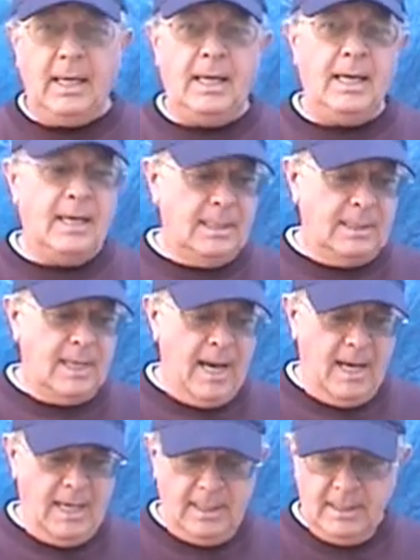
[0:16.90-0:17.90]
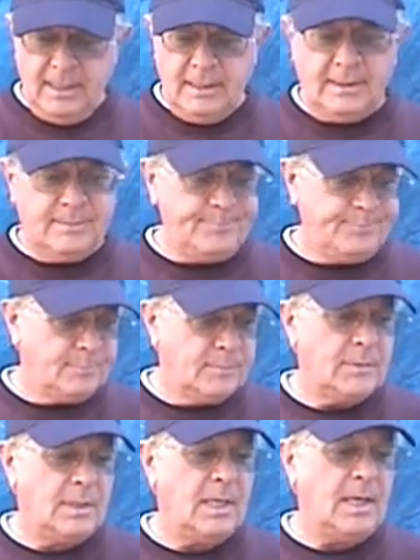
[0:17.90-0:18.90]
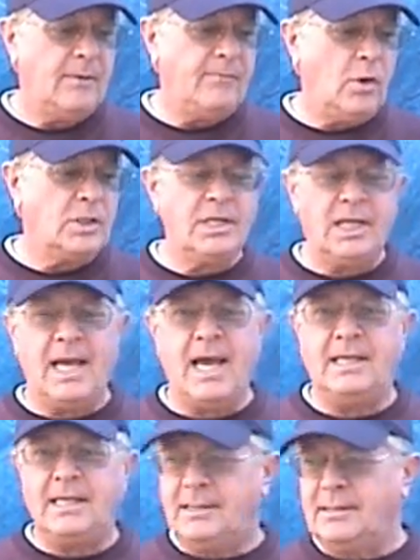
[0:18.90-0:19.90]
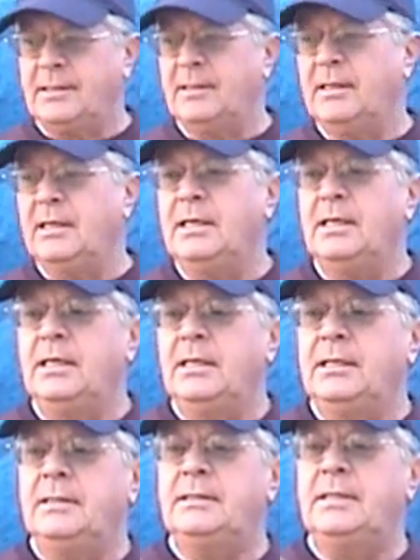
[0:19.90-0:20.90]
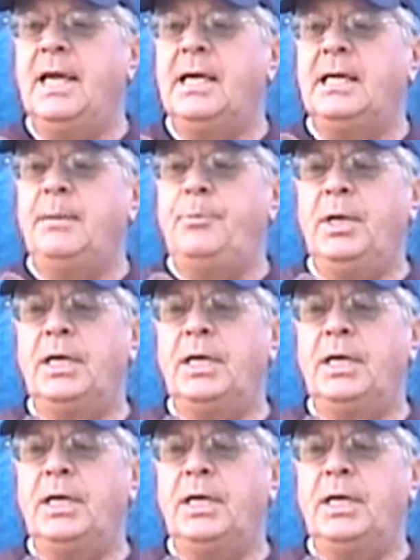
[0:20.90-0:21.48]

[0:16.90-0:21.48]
And unfortunately I didn't take any